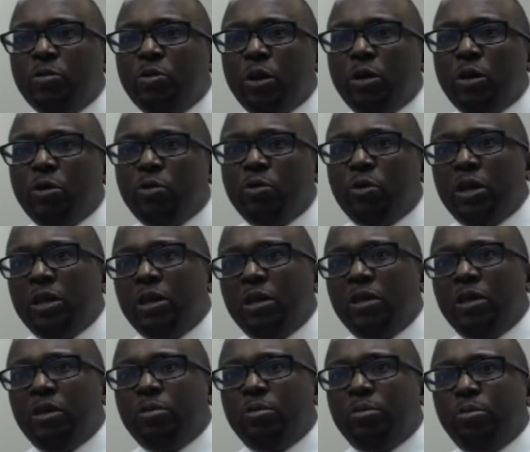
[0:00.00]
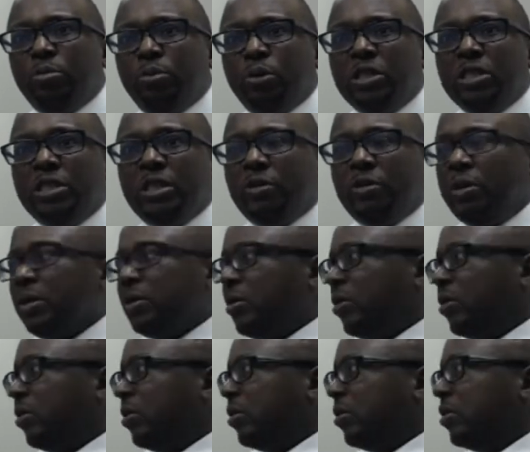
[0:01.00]
when the police
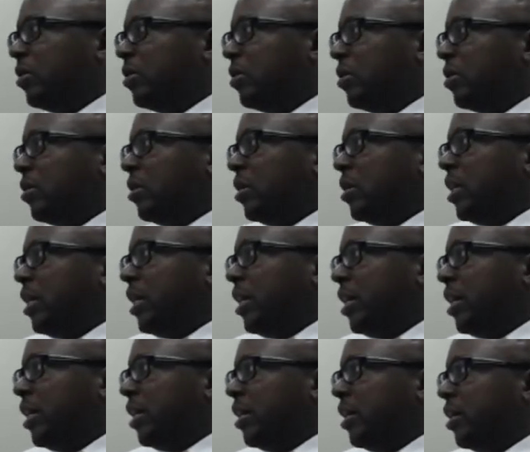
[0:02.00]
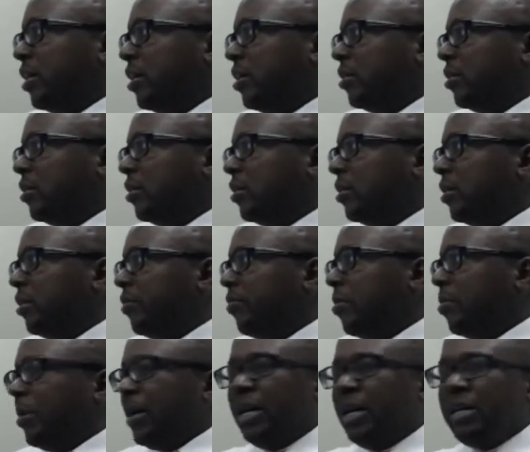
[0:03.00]
director and the
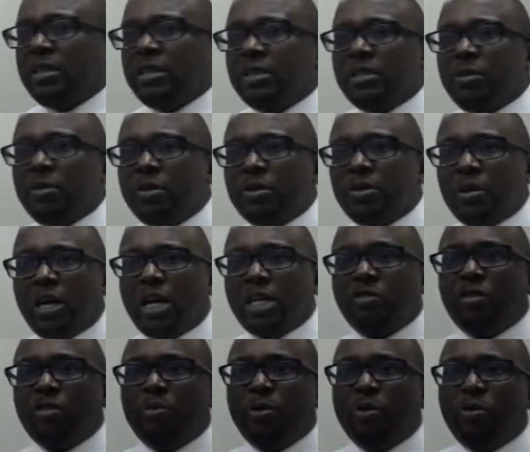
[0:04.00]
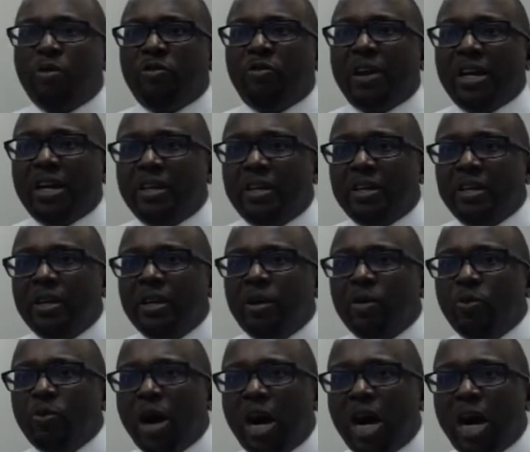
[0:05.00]
former SS director, Ashwa P, were fighting.
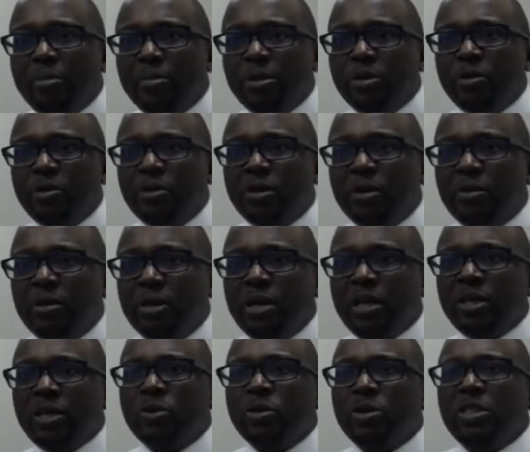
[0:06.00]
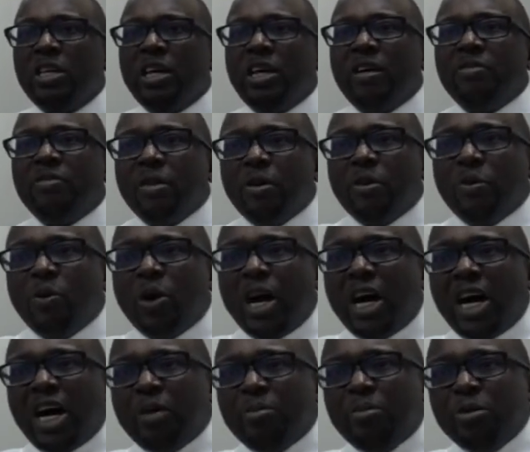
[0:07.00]
What happened to him? So, Jeff, what
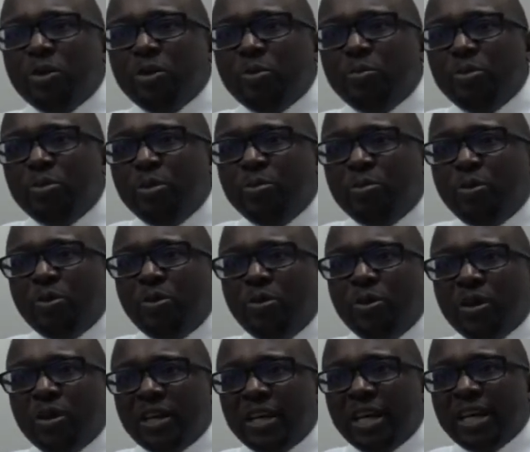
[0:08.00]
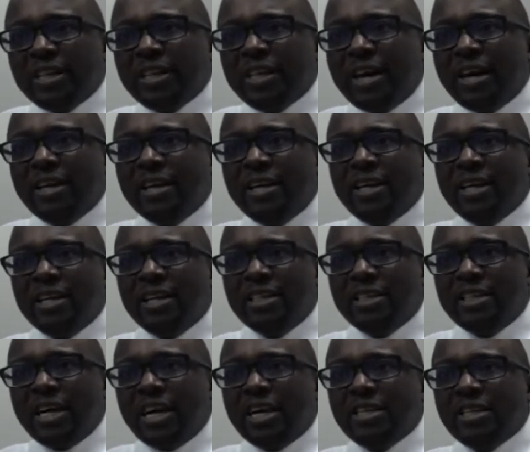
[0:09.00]
happened to people like that?
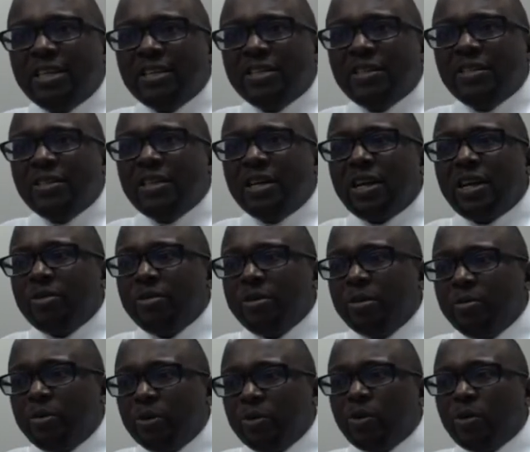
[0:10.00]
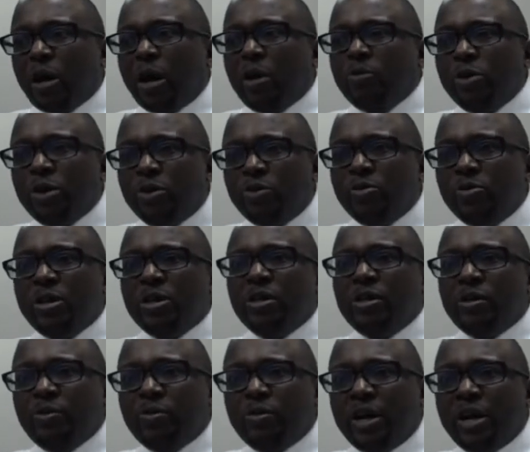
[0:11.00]
It's not just a salary, but are we
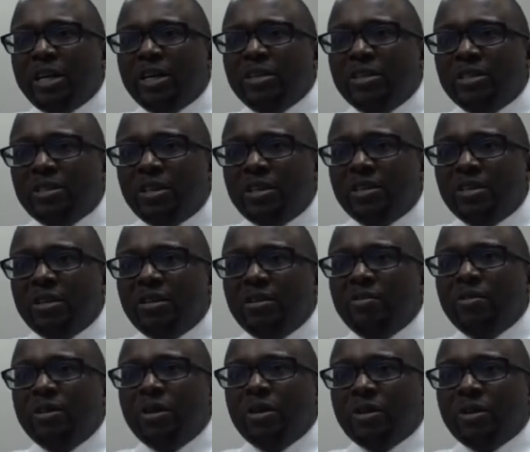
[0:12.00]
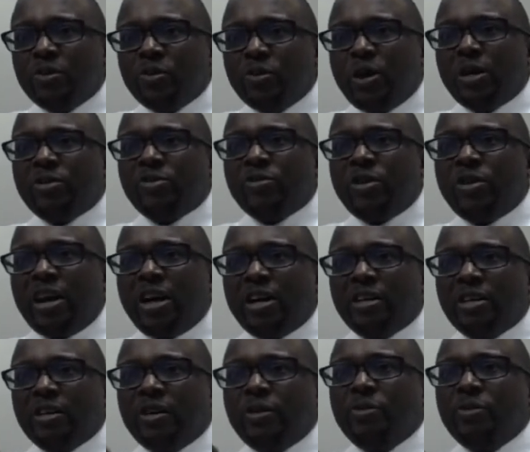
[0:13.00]
creating the right incentive to
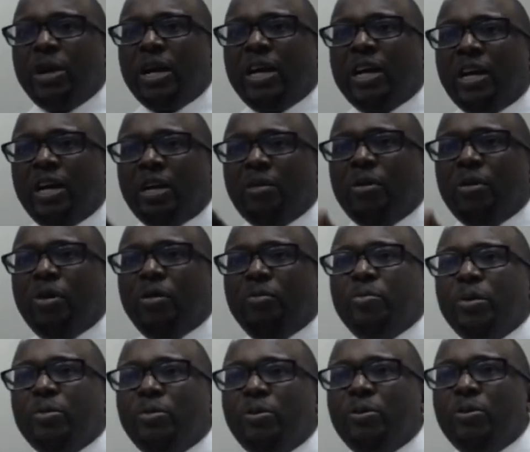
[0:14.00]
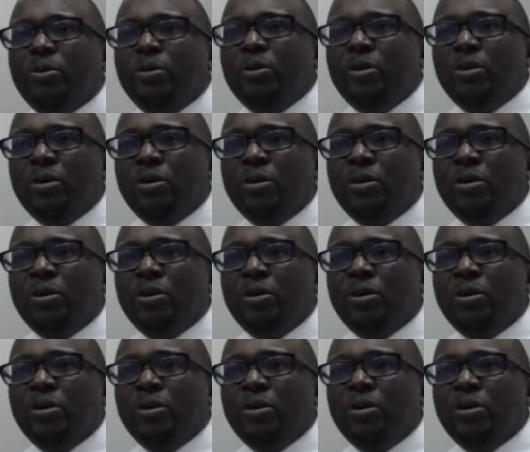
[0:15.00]
attract the right caliber of people